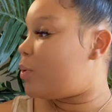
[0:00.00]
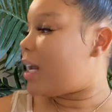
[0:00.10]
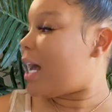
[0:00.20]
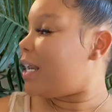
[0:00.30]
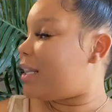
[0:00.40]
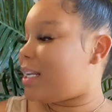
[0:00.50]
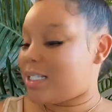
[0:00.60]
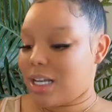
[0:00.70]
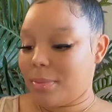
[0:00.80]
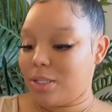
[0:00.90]
Not nothing that's
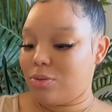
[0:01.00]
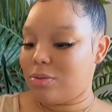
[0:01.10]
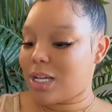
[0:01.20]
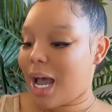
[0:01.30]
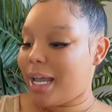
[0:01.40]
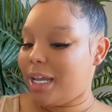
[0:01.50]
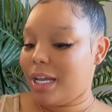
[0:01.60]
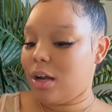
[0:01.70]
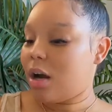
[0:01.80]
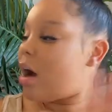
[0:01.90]
going to be too tight and
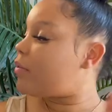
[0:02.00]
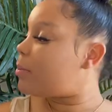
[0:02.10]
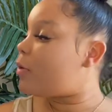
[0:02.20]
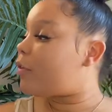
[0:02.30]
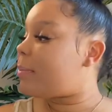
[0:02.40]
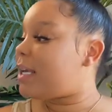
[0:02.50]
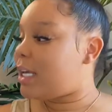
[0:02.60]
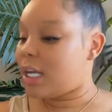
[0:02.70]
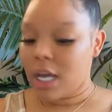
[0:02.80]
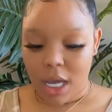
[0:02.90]
uncomfortable for
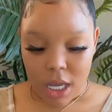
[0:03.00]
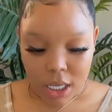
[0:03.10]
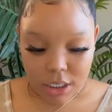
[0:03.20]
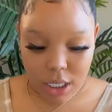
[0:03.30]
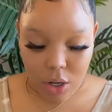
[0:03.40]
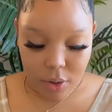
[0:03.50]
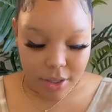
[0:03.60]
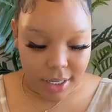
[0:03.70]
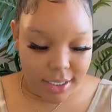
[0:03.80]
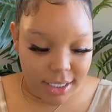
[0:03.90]
me. So
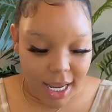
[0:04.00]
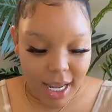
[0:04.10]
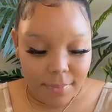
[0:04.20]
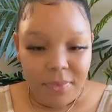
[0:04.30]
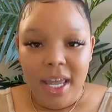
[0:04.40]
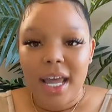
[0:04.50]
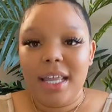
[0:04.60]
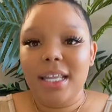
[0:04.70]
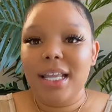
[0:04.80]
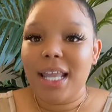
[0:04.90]
there's that.
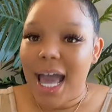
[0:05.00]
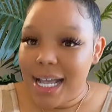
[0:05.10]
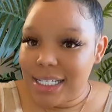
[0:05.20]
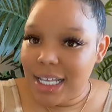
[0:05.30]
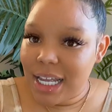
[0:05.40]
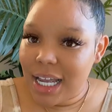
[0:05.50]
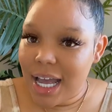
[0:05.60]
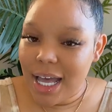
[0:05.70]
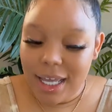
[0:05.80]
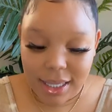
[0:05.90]
And then the last thing
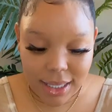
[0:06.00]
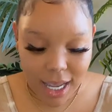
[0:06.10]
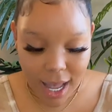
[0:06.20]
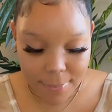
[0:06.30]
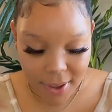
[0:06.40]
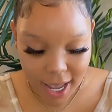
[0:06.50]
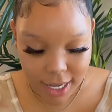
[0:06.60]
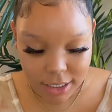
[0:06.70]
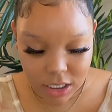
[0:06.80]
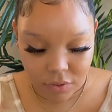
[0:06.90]
that I
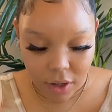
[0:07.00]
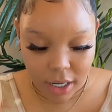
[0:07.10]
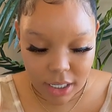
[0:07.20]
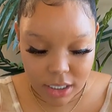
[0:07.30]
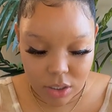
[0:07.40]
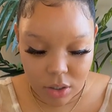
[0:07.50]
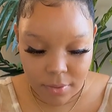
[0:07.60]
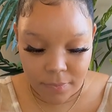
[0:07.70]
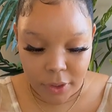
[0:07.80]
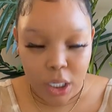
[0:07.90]
packed as far as
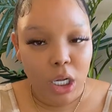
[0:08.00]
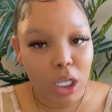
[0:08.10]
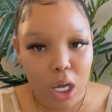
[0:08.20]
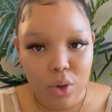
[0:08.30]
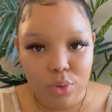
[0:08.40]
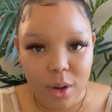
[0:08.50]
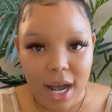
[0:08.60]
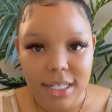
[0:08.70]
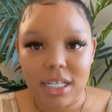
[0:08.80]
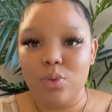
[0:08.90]
clothes
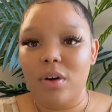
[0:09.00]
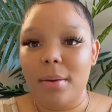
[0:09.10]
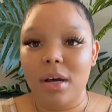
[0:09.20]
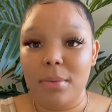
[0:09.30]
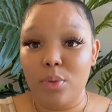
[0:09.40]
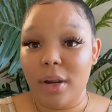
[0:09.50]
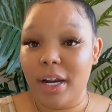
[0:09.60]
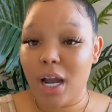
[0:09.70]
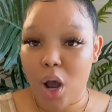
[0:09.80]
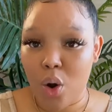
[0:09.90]
wise is what I'm going to be
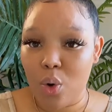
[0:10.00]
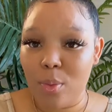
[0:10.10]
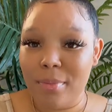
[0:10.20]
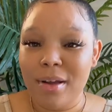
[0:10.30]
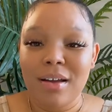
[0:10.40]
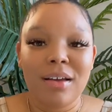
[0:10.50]
wearing home.